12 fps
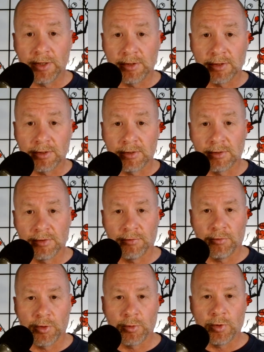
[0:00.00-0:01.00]
existence of
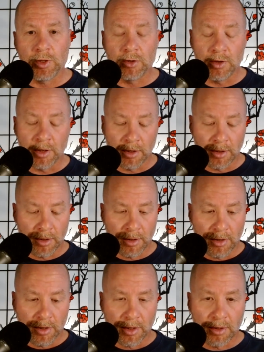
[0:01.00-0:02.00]
free will
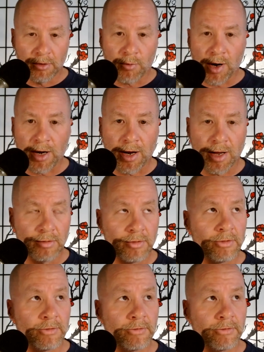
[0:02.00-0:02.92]
in the right hands.